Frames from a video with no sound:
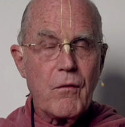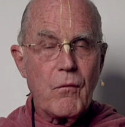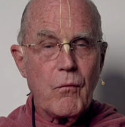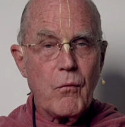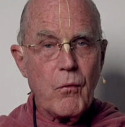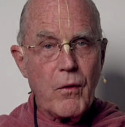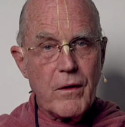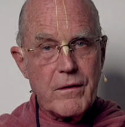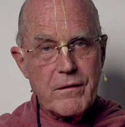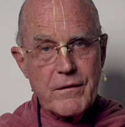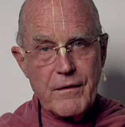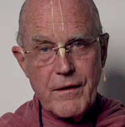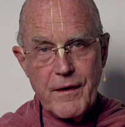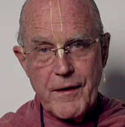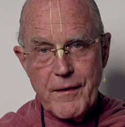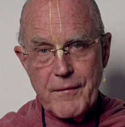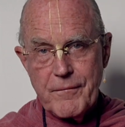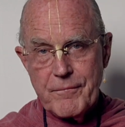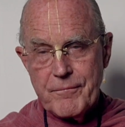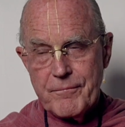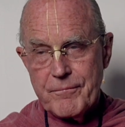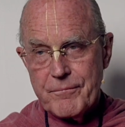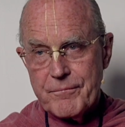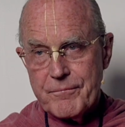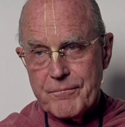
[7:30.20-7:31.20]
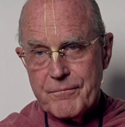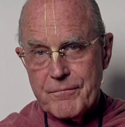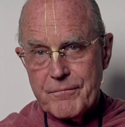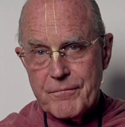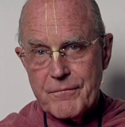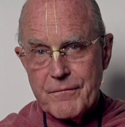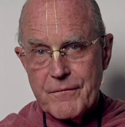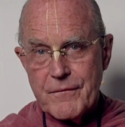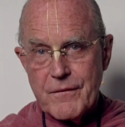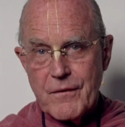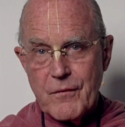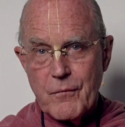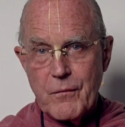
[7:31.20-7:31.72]
One day,
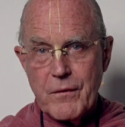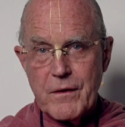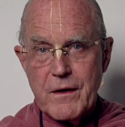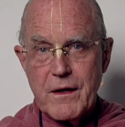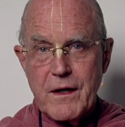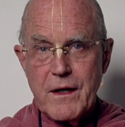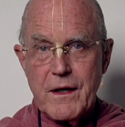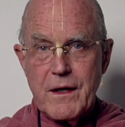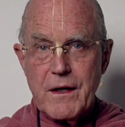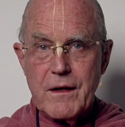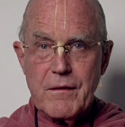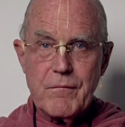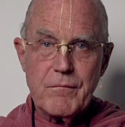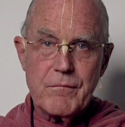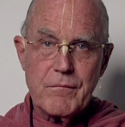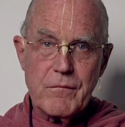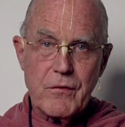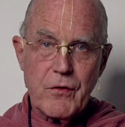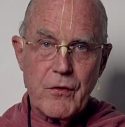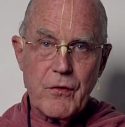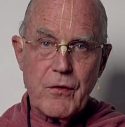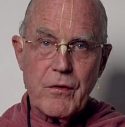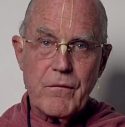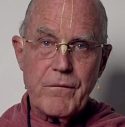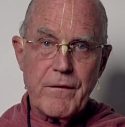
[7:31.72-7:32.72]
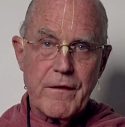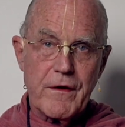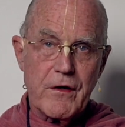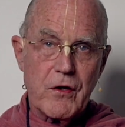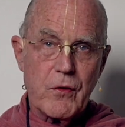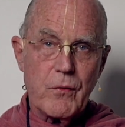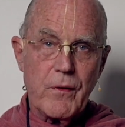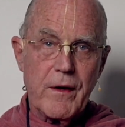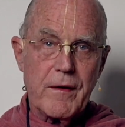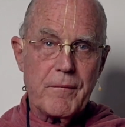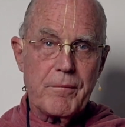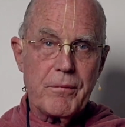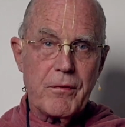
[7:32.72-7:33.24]
when he learned that a
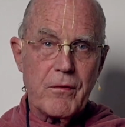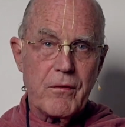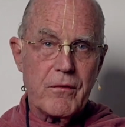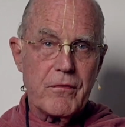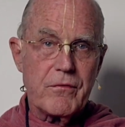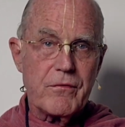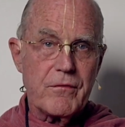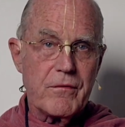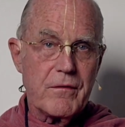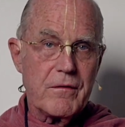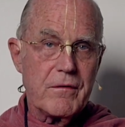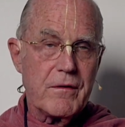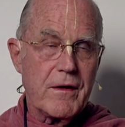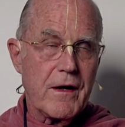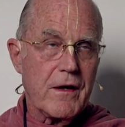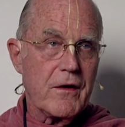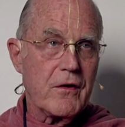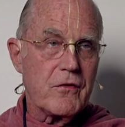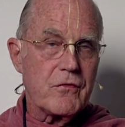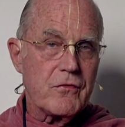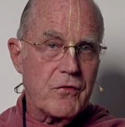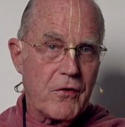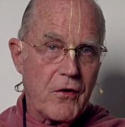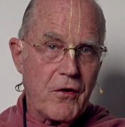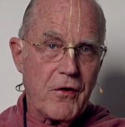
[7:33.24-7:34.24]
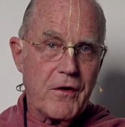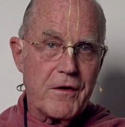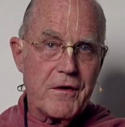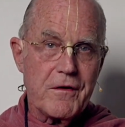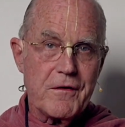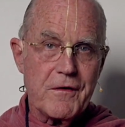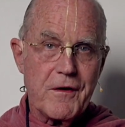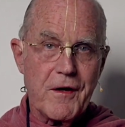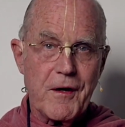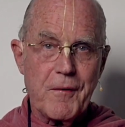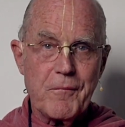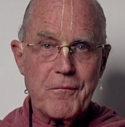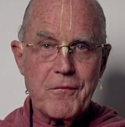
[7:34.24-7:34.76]
great person, an acharya
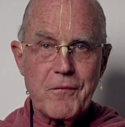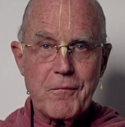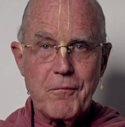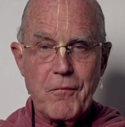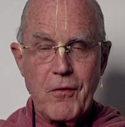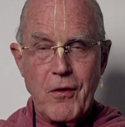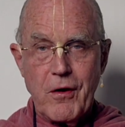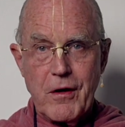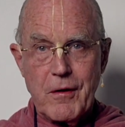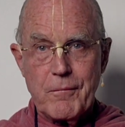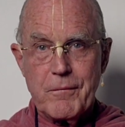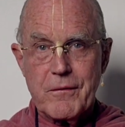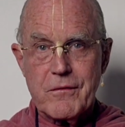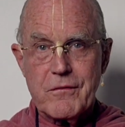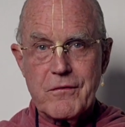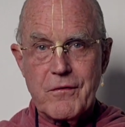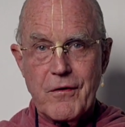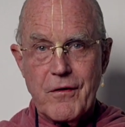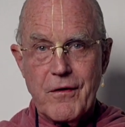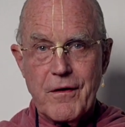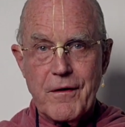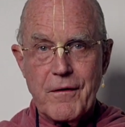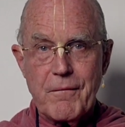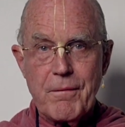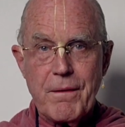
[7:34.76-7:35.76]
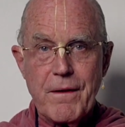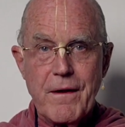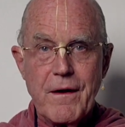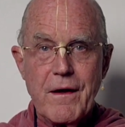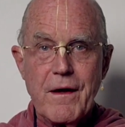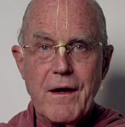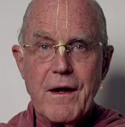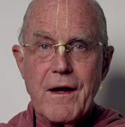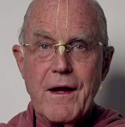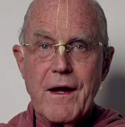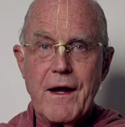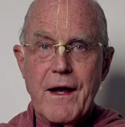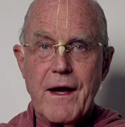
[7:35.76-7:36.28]
named Ballabhacharya,
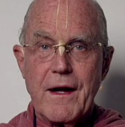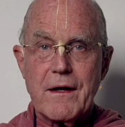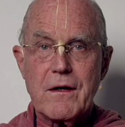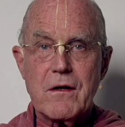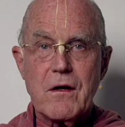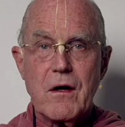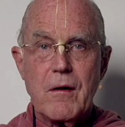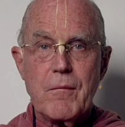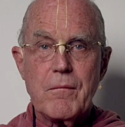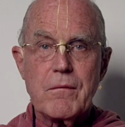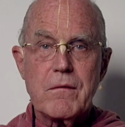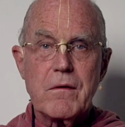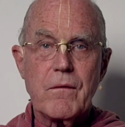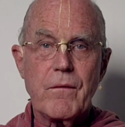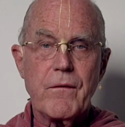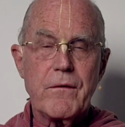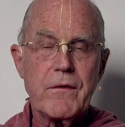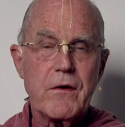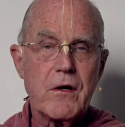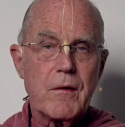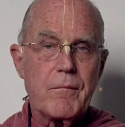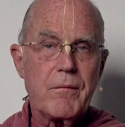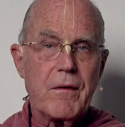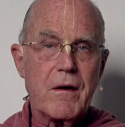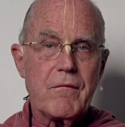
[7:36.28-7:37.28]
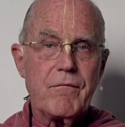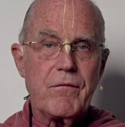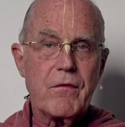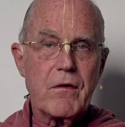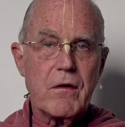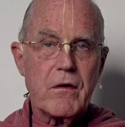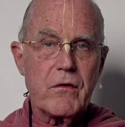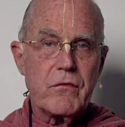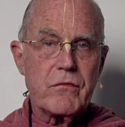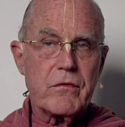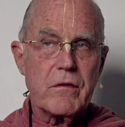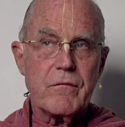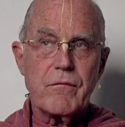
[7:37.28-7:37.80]
had come to the nearby
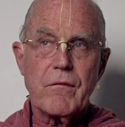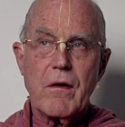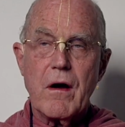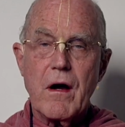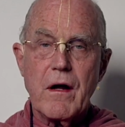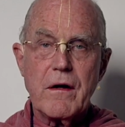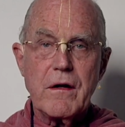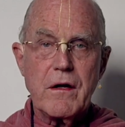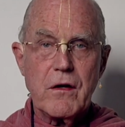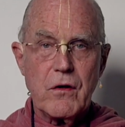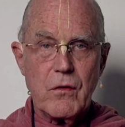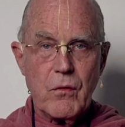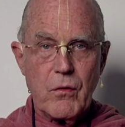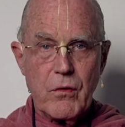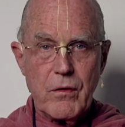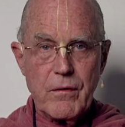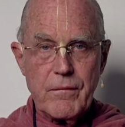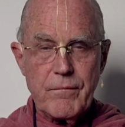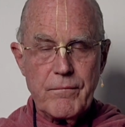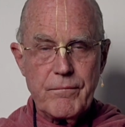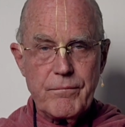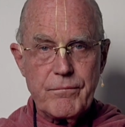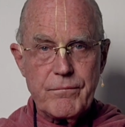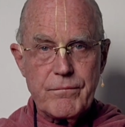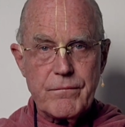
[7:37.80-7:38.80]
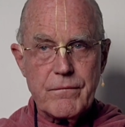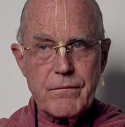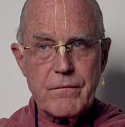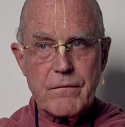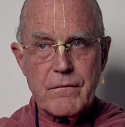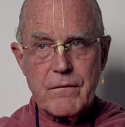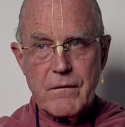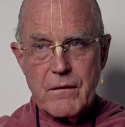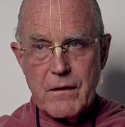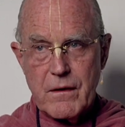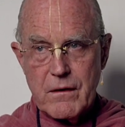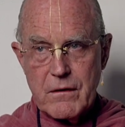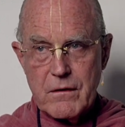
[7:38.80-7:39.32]
village of Aniyor
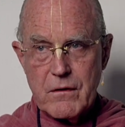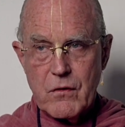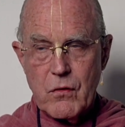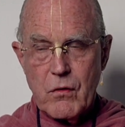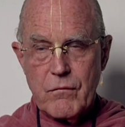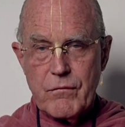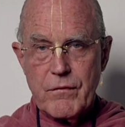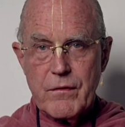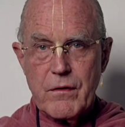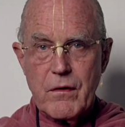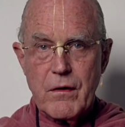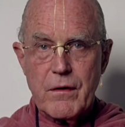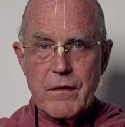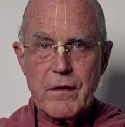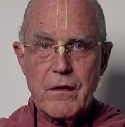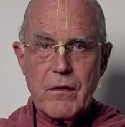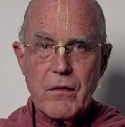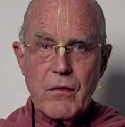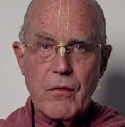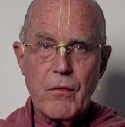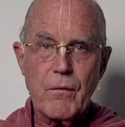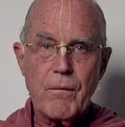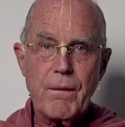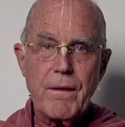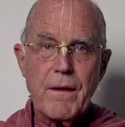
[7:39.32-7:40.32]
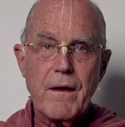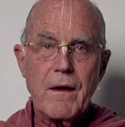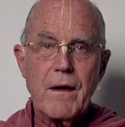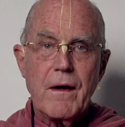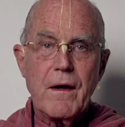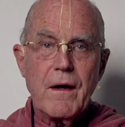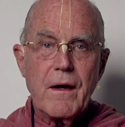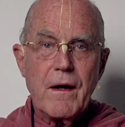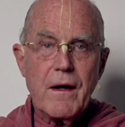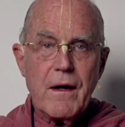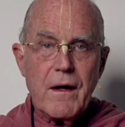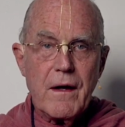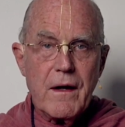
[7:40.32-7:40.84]
at Govardhan Hill,
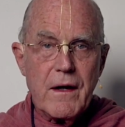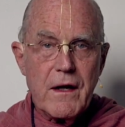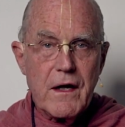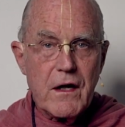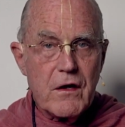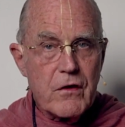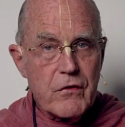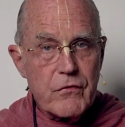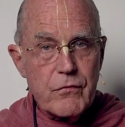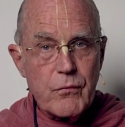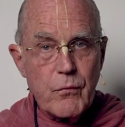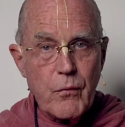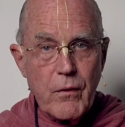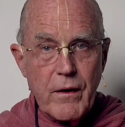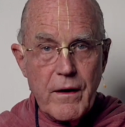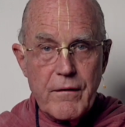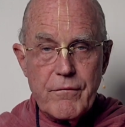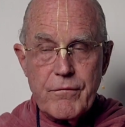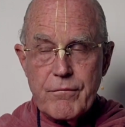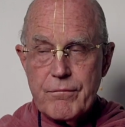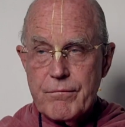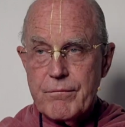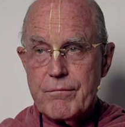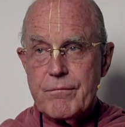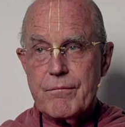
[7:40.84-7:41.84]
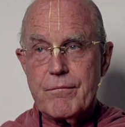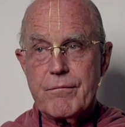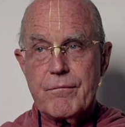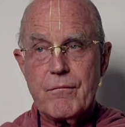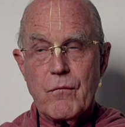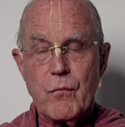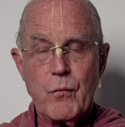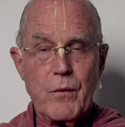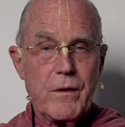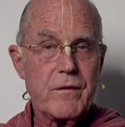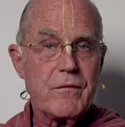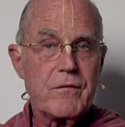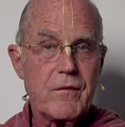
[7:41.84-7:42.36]
he and his wife
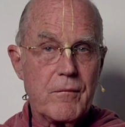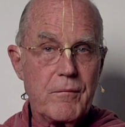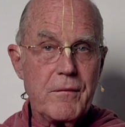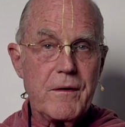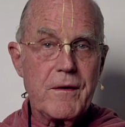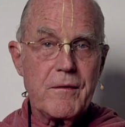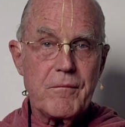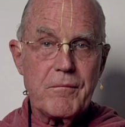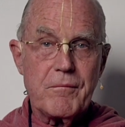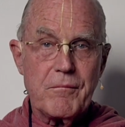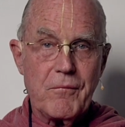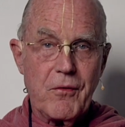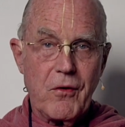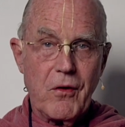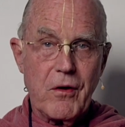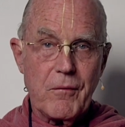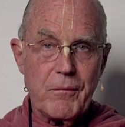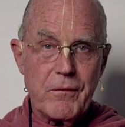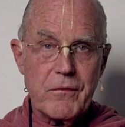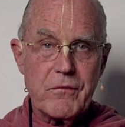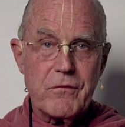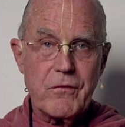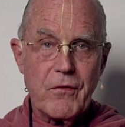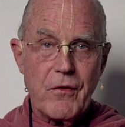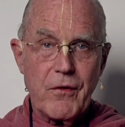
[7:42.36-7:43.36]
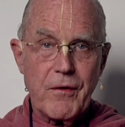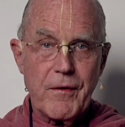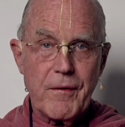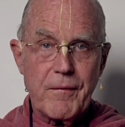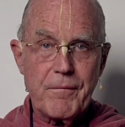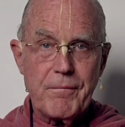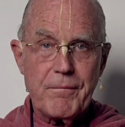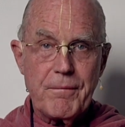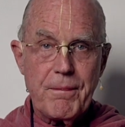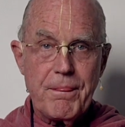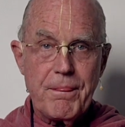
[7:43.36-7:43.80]
went to meet Ballabhacharya.